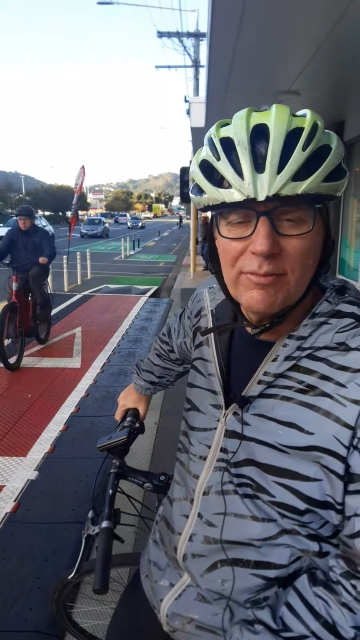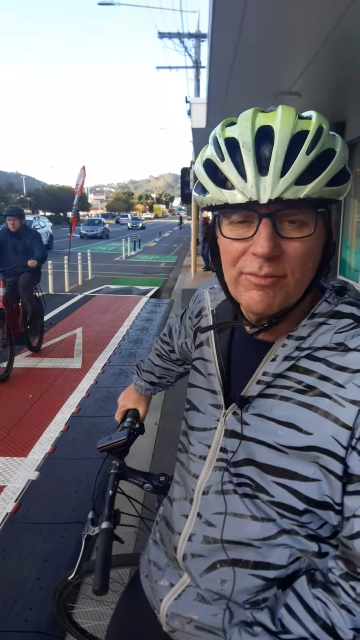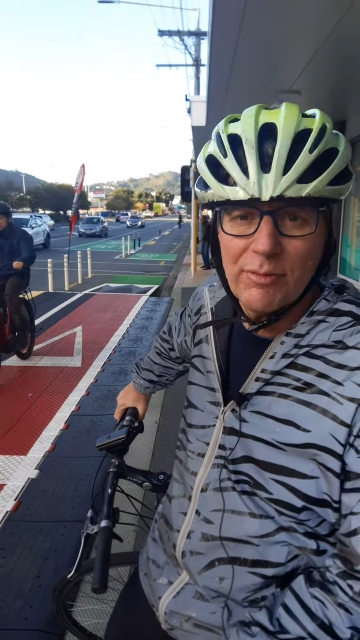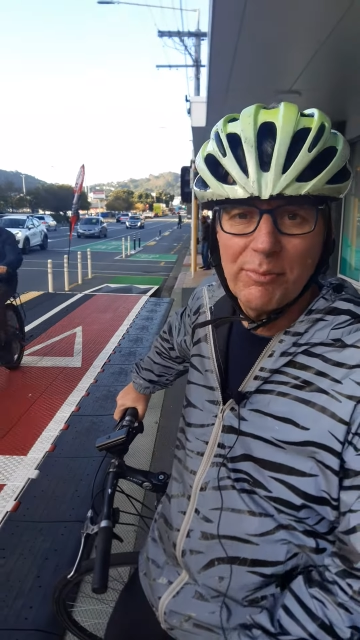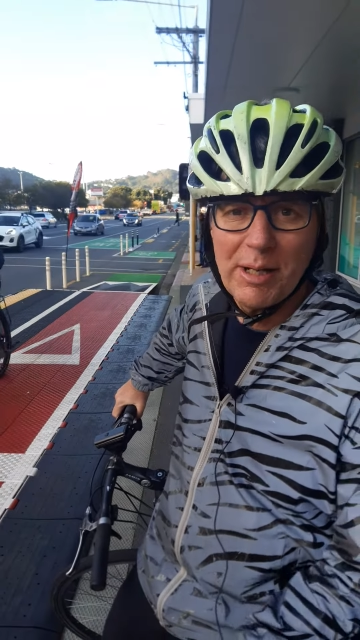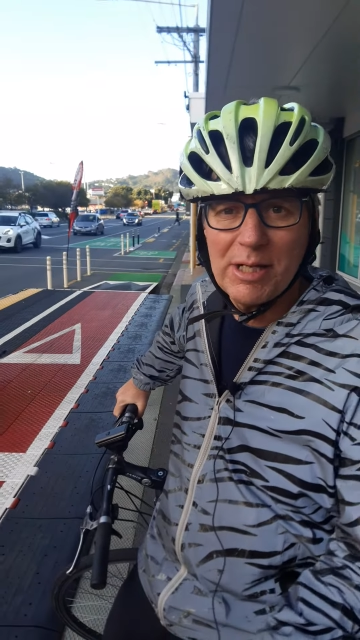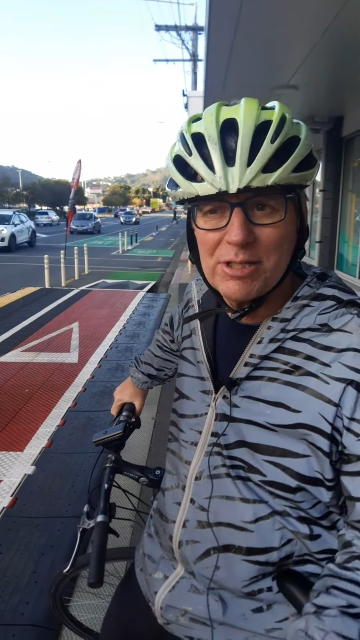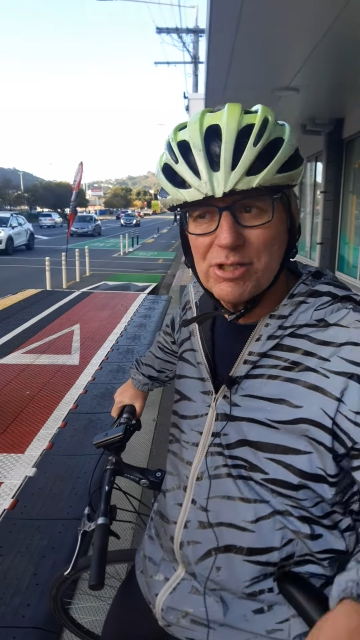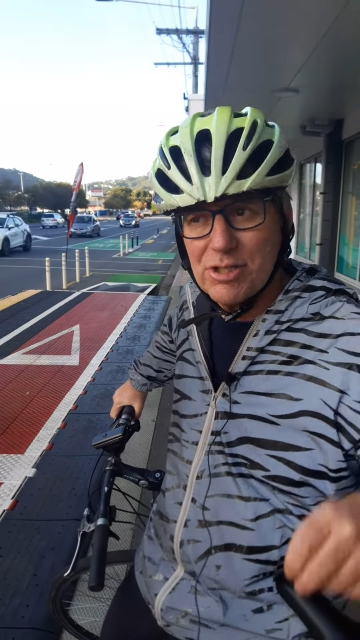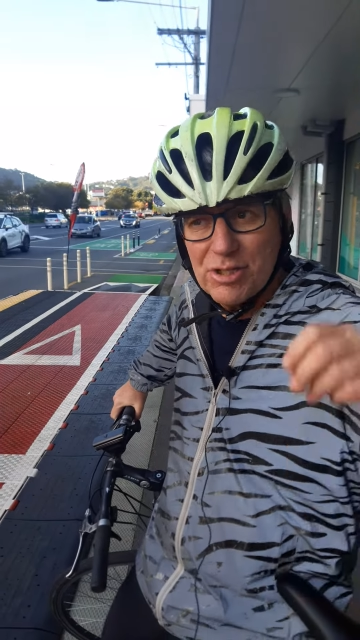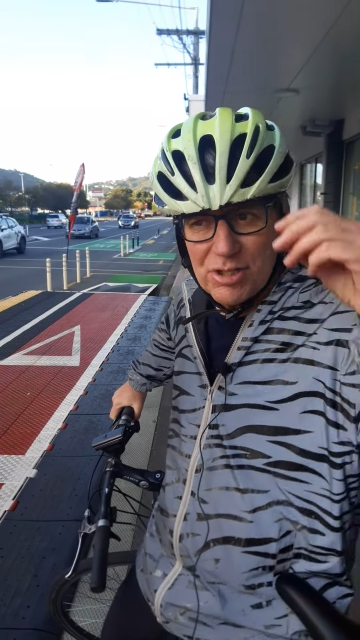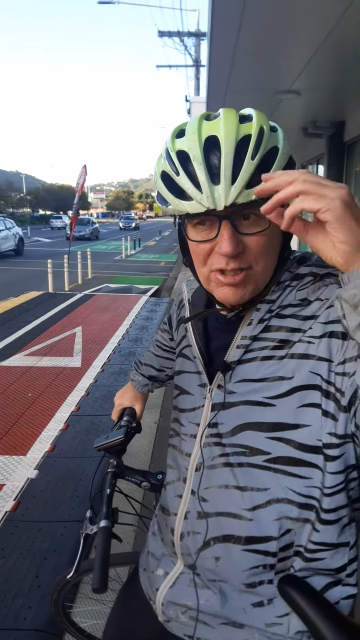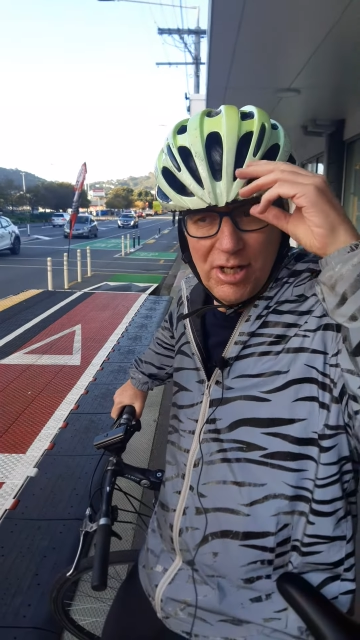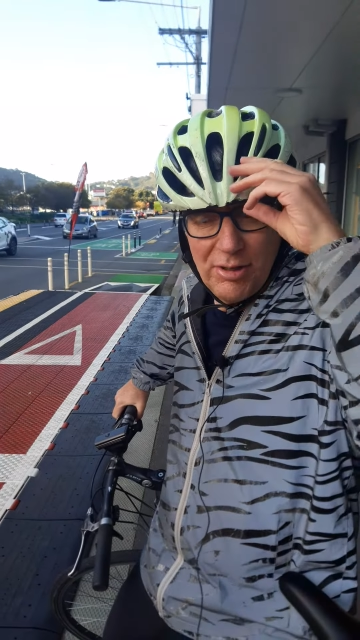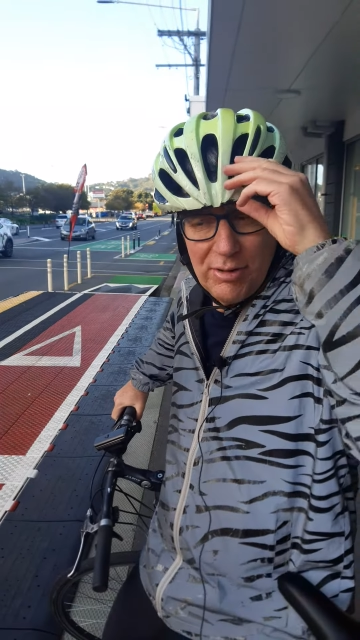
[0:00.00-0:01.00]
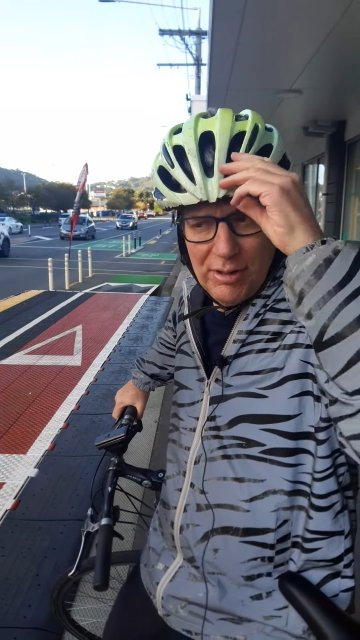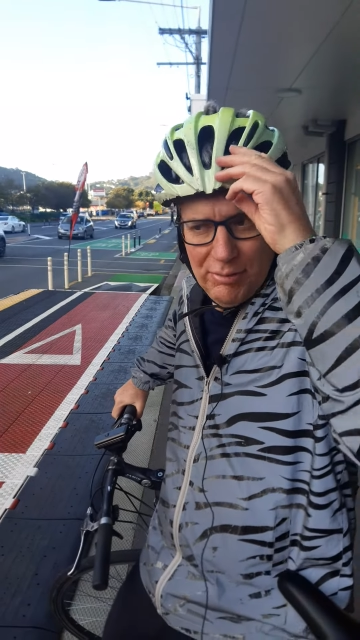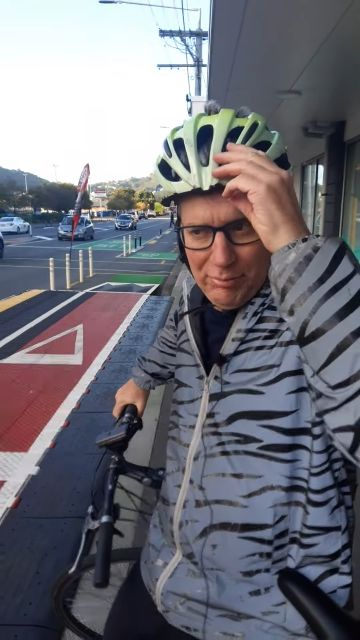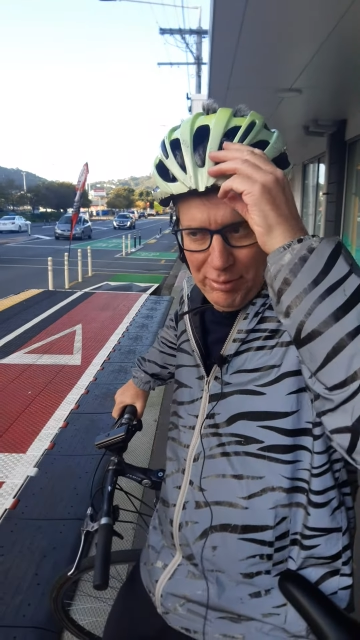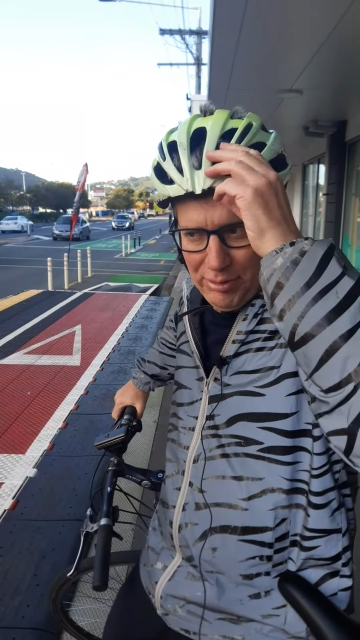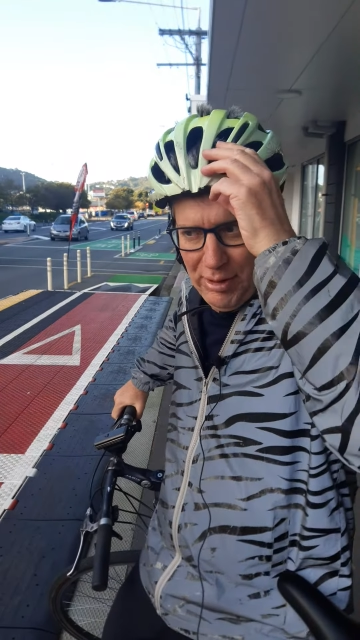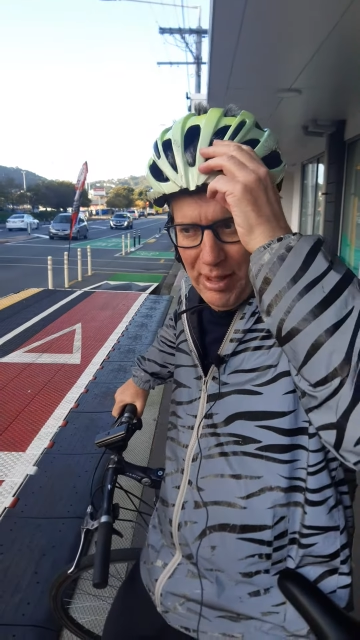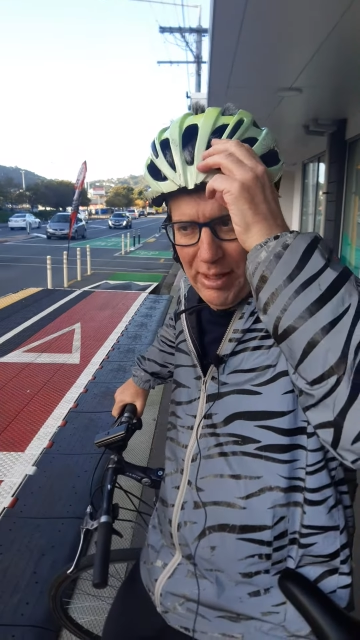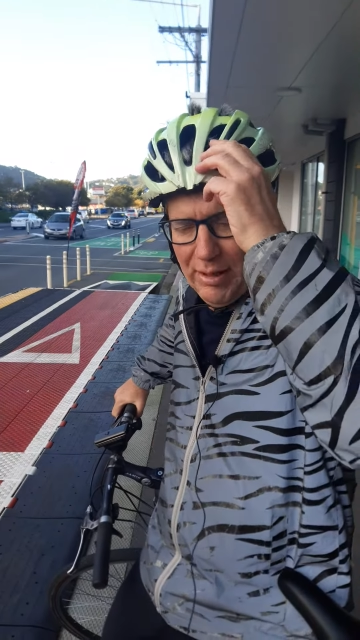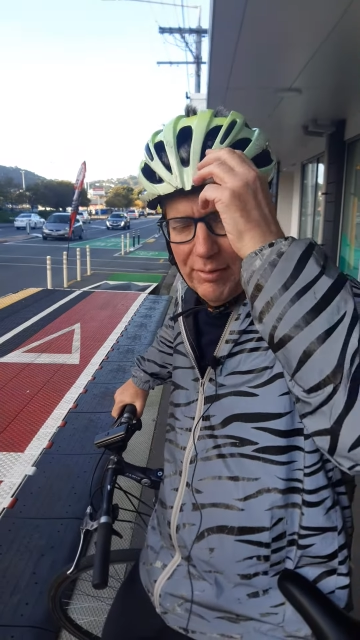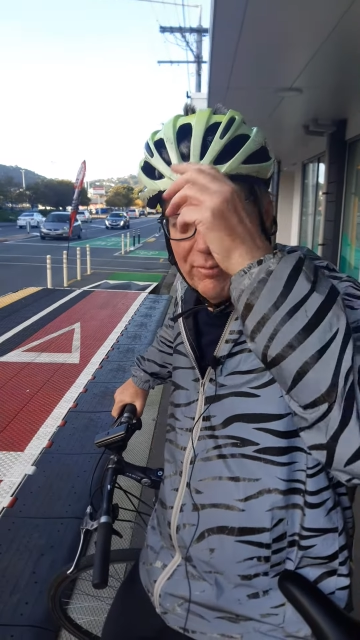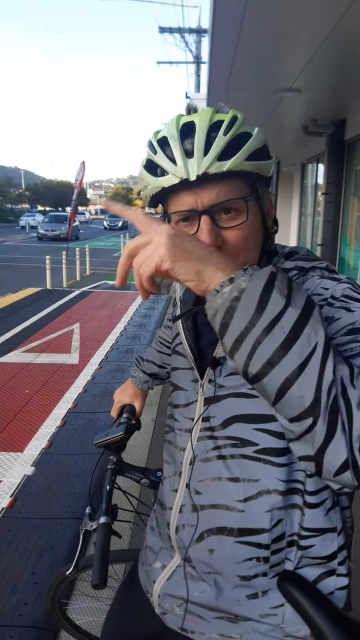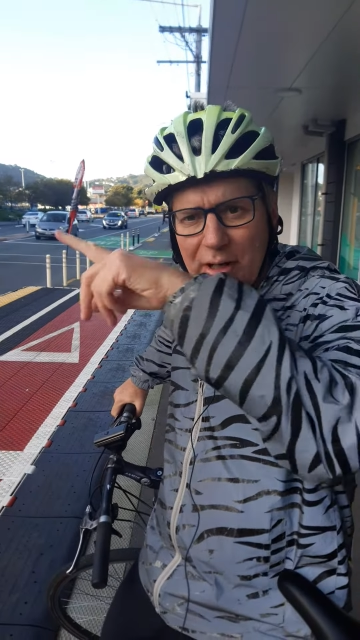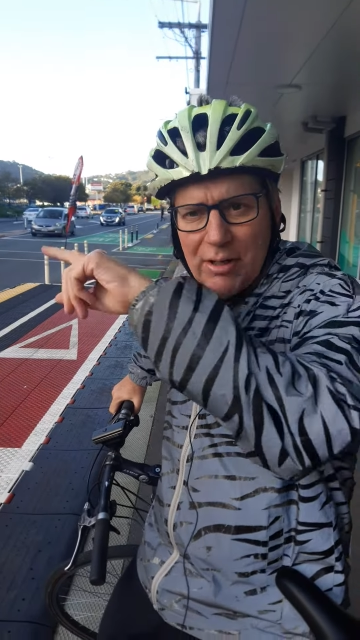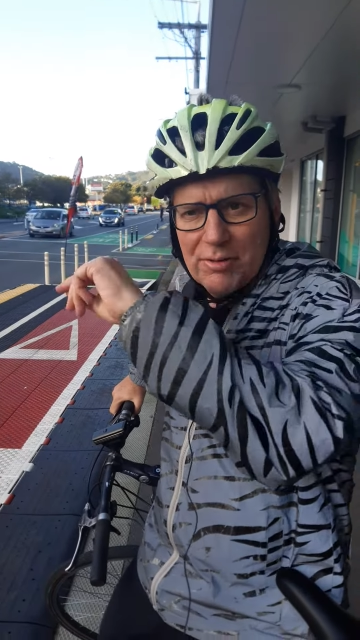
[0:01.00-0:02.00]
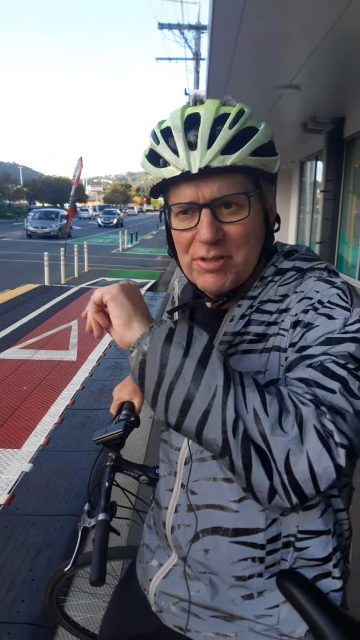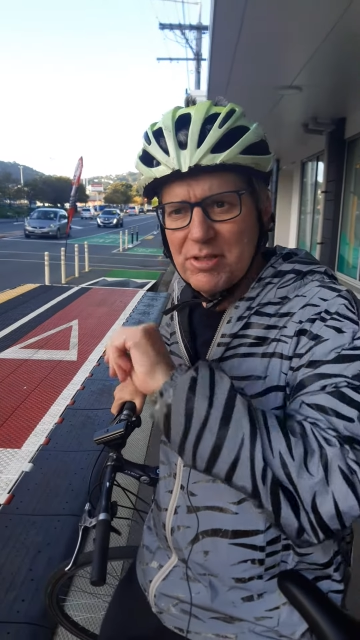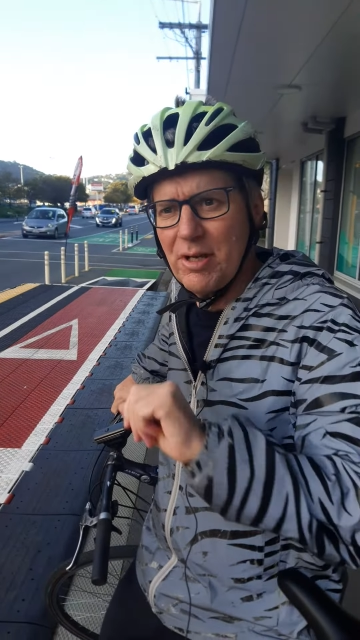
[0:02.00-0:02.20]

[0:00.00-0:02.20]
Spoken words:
information sharing with fellow